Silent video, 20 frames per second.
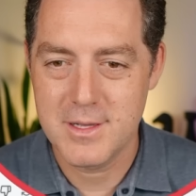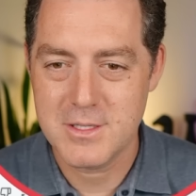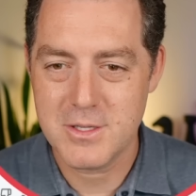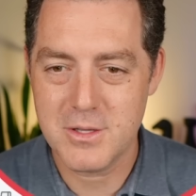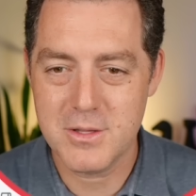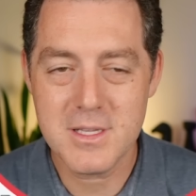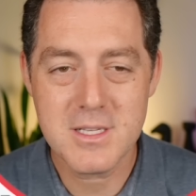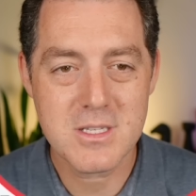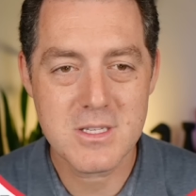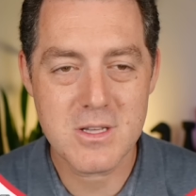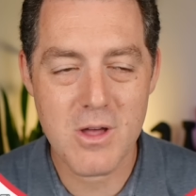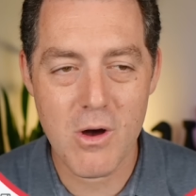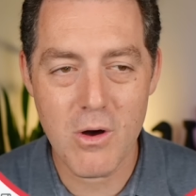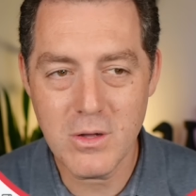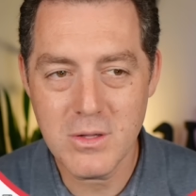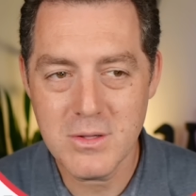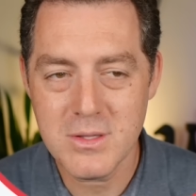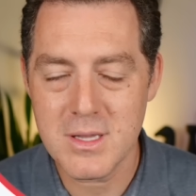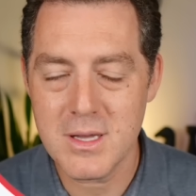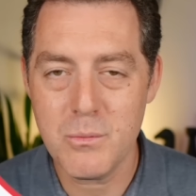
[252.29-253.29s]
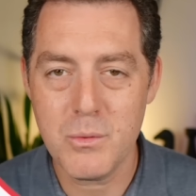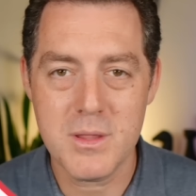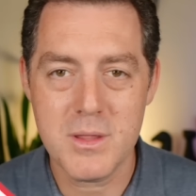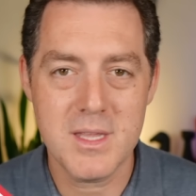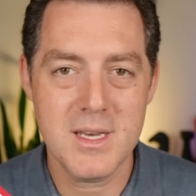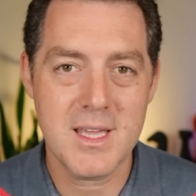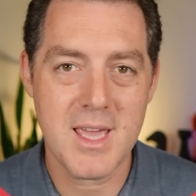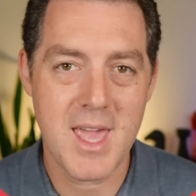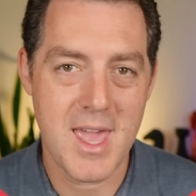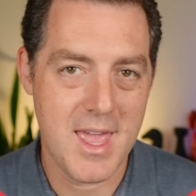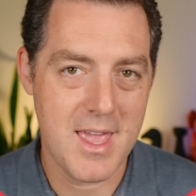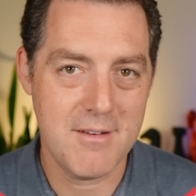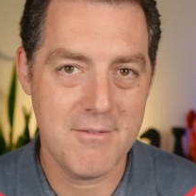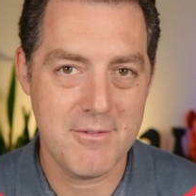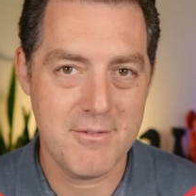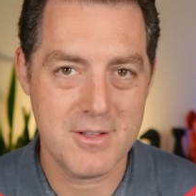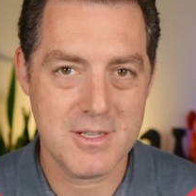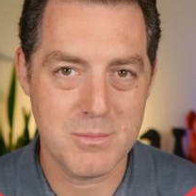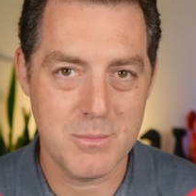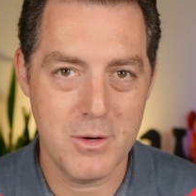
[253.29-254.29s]
So this is all done within
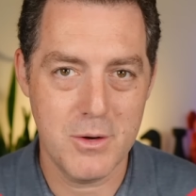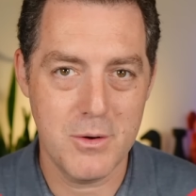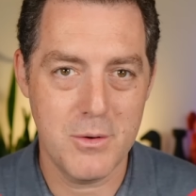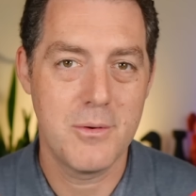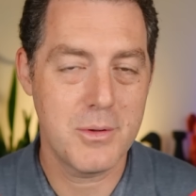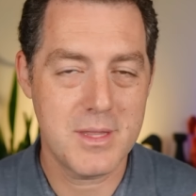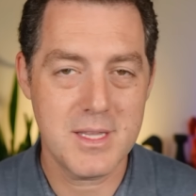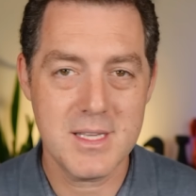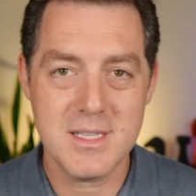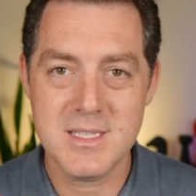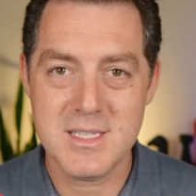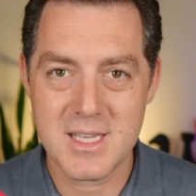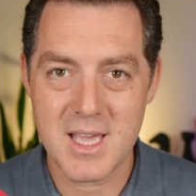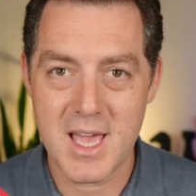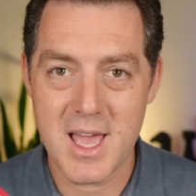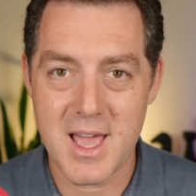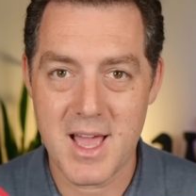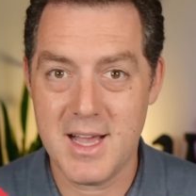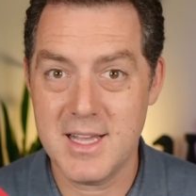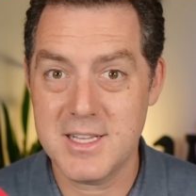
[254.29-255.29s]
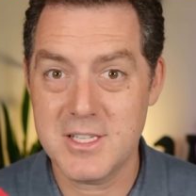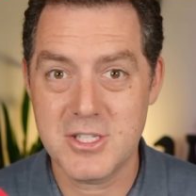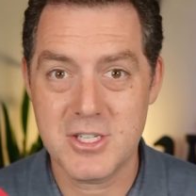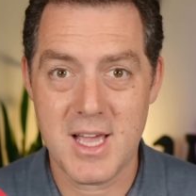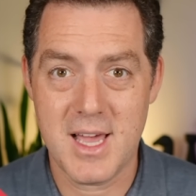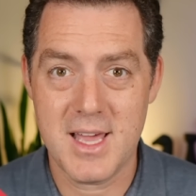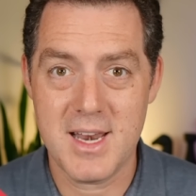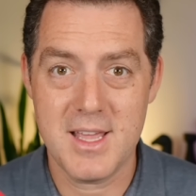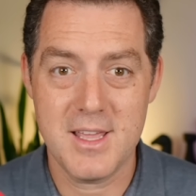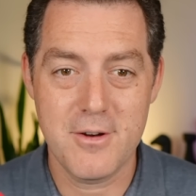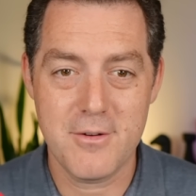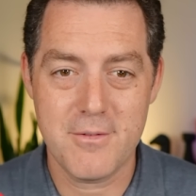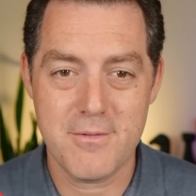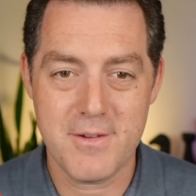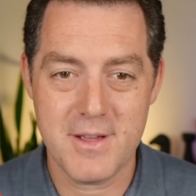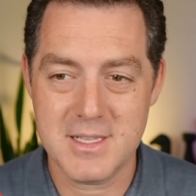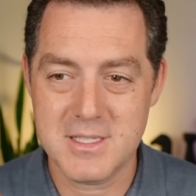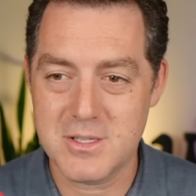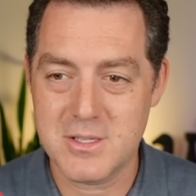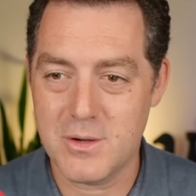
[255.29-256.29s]
canvas mode within Z A I's chat
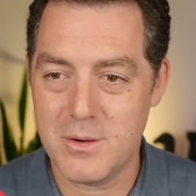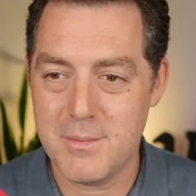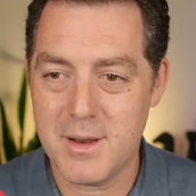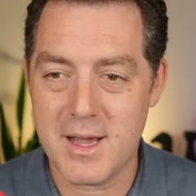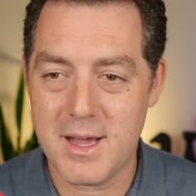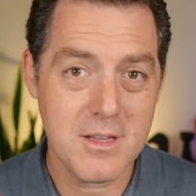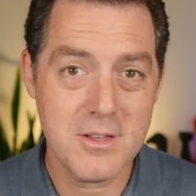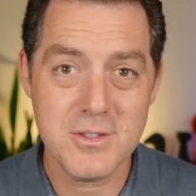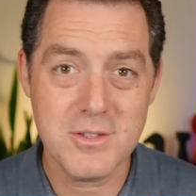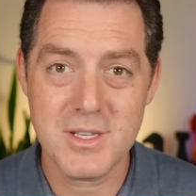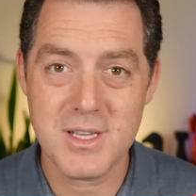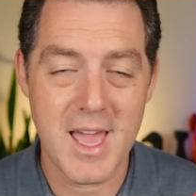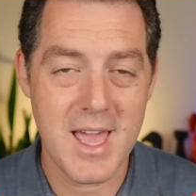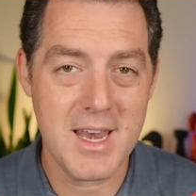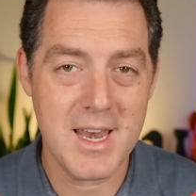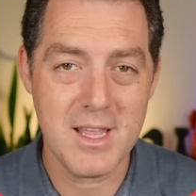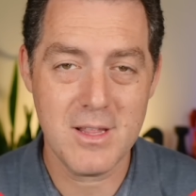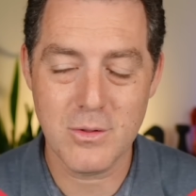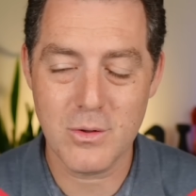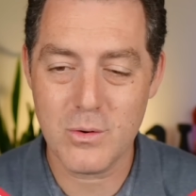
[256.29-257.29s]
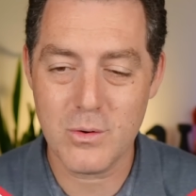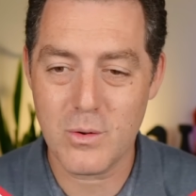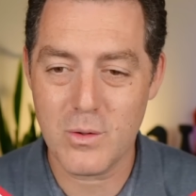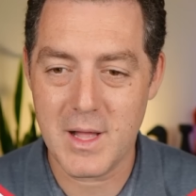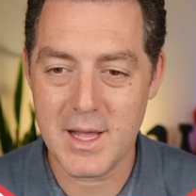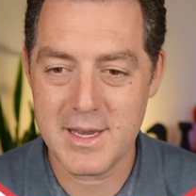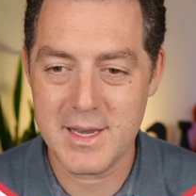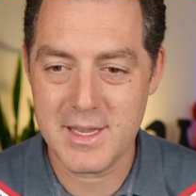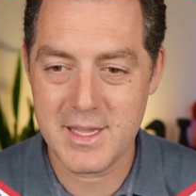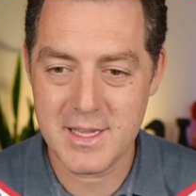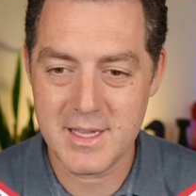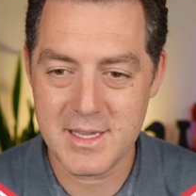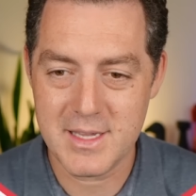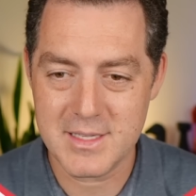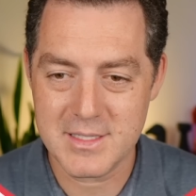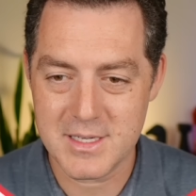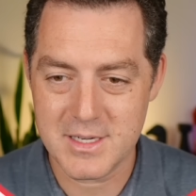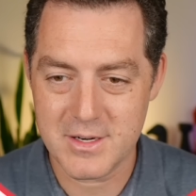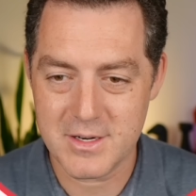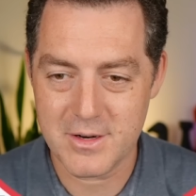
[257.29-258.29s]
interface. So I'm not using any local I D
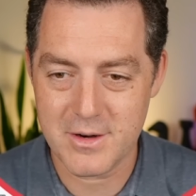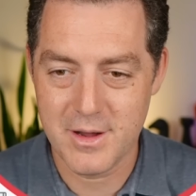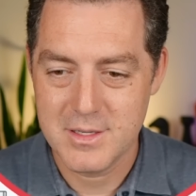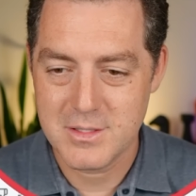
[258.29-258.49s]
Es here.